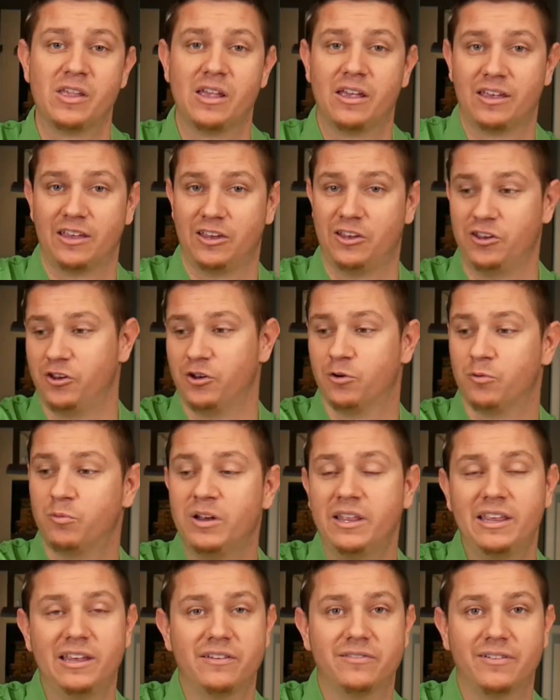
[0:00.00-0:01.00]
You're
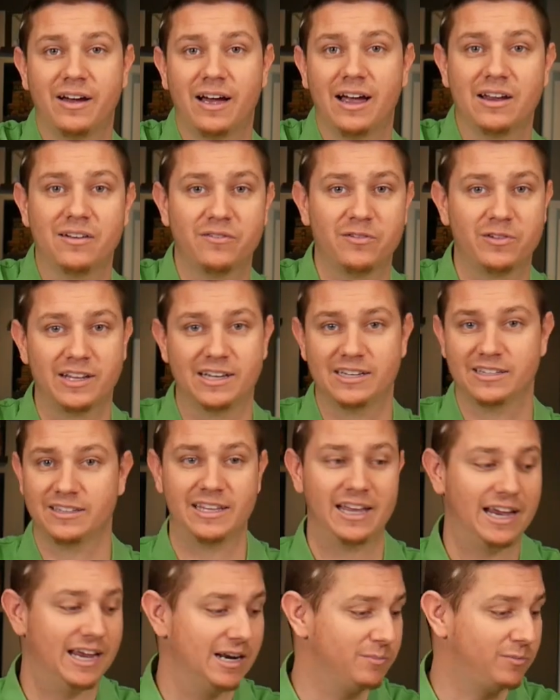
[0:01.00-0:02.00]
really vying for these
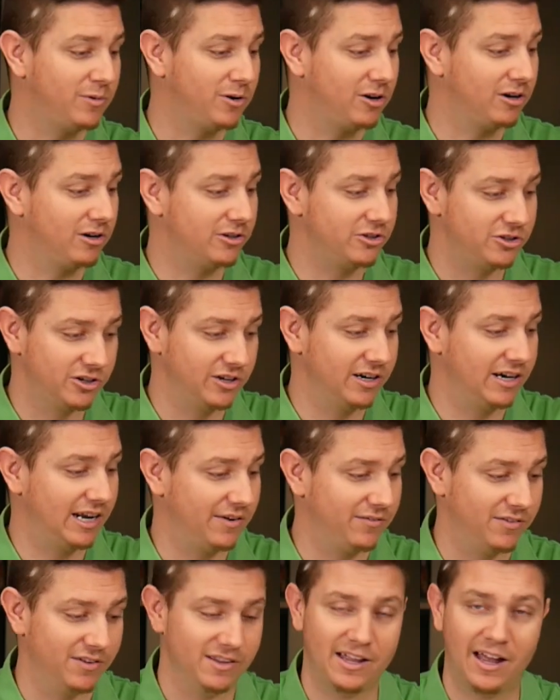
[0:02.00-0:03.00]
landmarks. You're going to
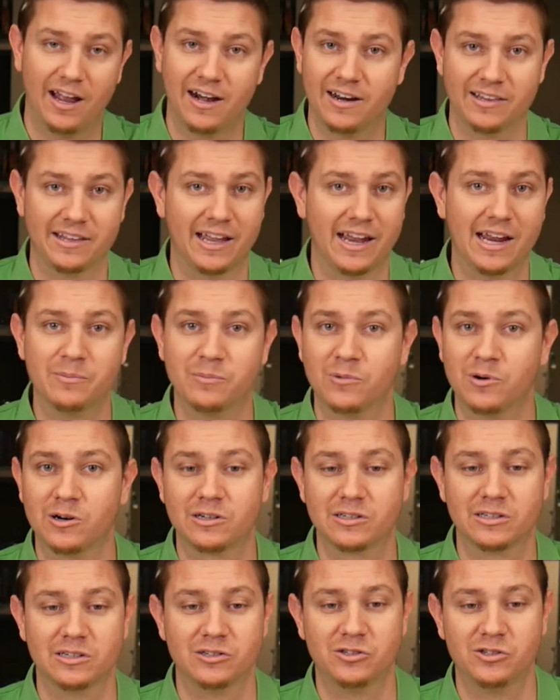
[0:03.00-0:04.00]
have a lot of
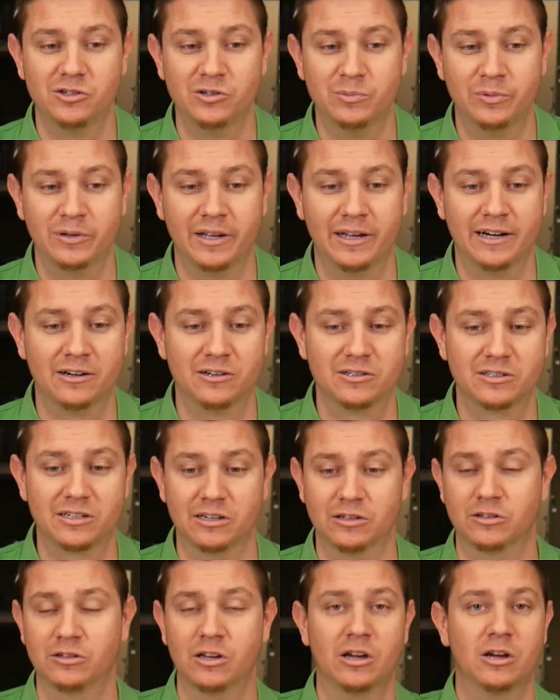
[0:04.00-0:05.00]
landmarks at 2 players
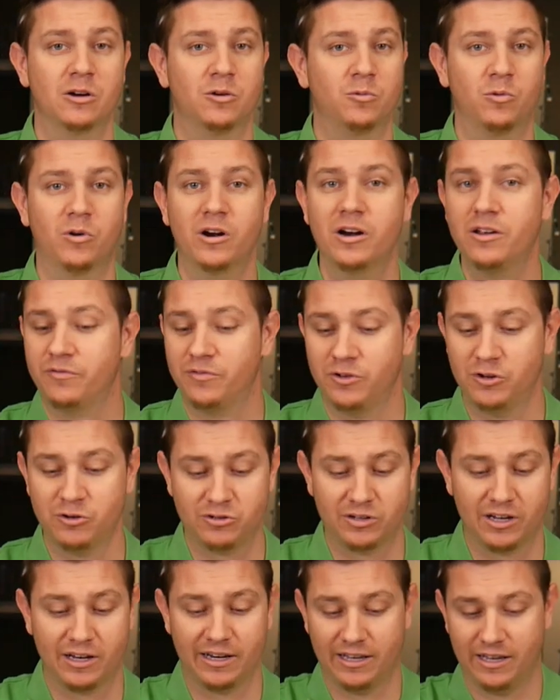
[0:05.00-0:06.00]
because one of you
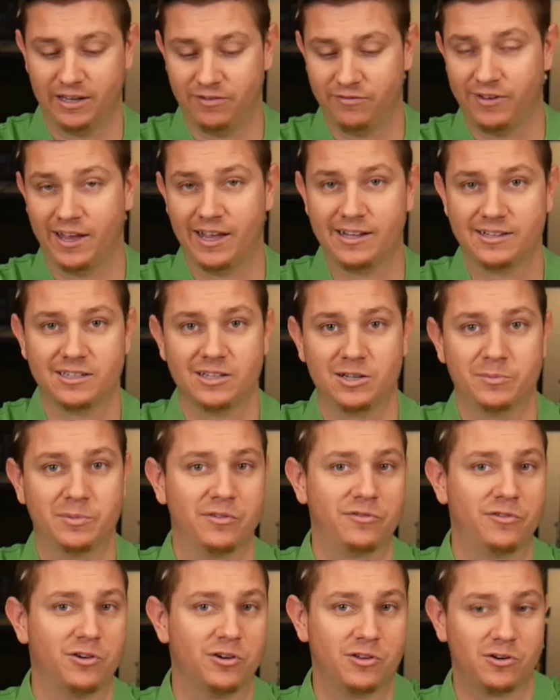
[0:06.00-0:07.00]
is going to advance a little bit
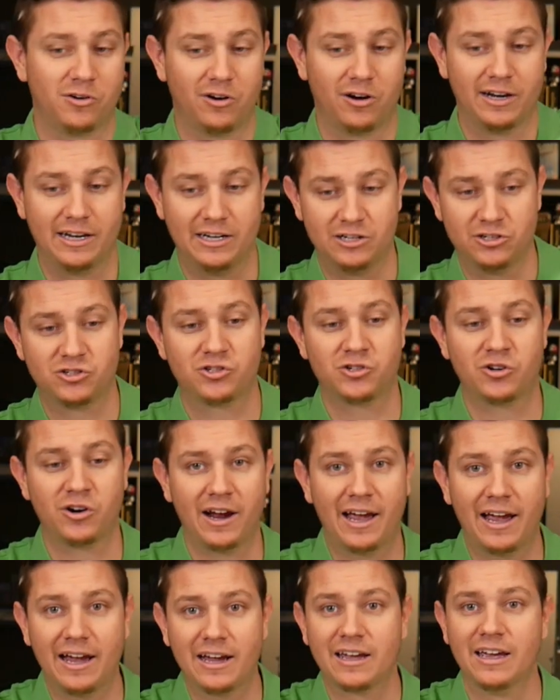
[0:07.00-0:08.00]
further on each
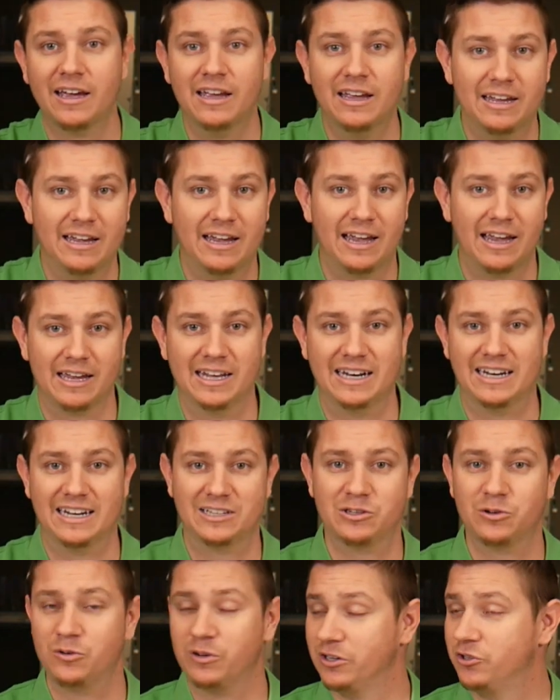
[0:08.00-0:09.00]
track, and
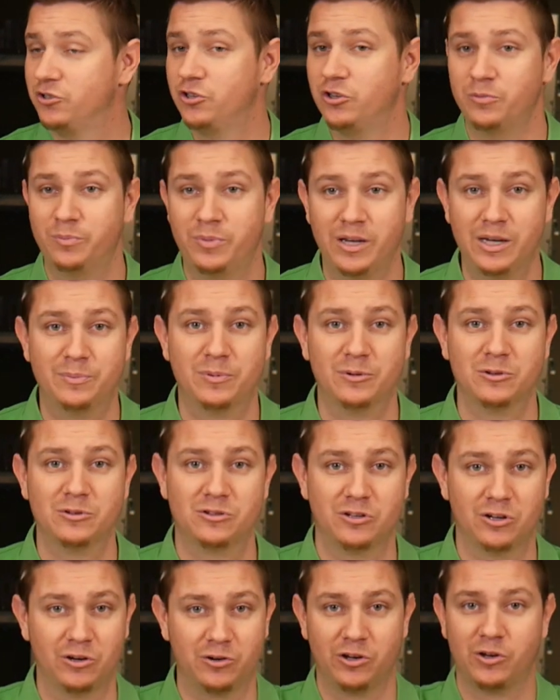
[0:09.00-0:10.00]
it's only 2 people,
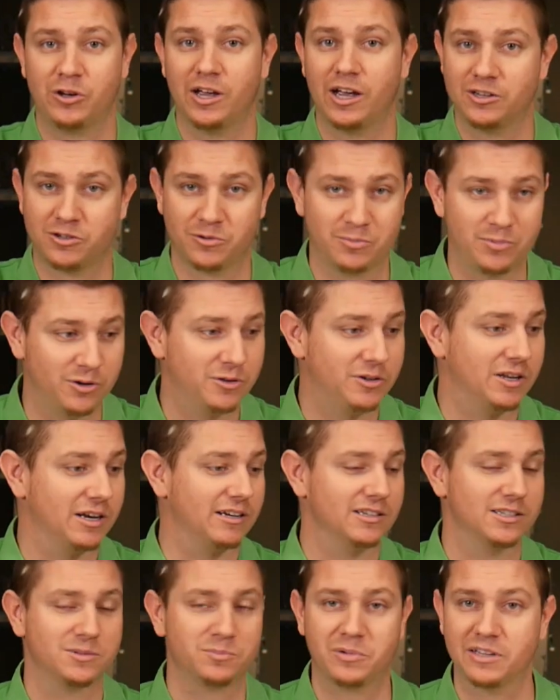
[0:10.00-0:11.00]
so you guys are both going
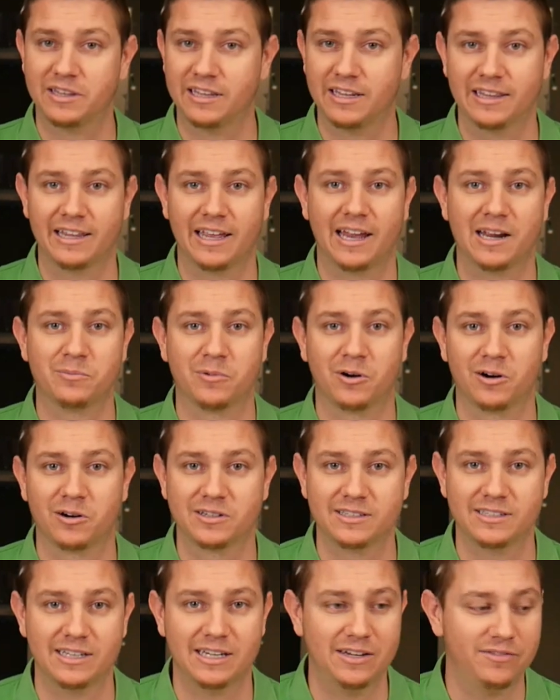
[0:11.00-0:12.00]
to split the
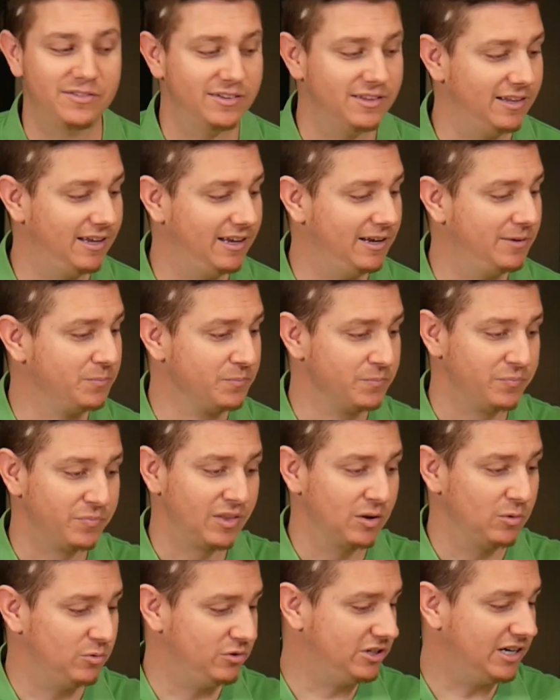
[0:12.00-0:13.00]
landmarks evenly,
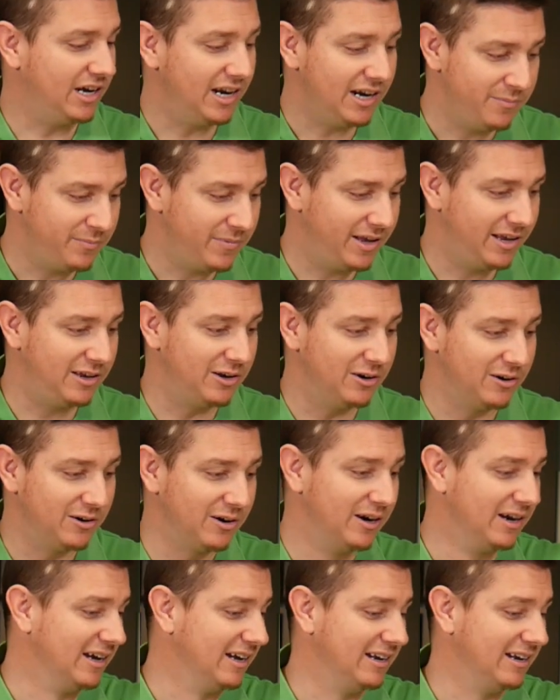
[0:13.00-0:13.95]
which kind of make your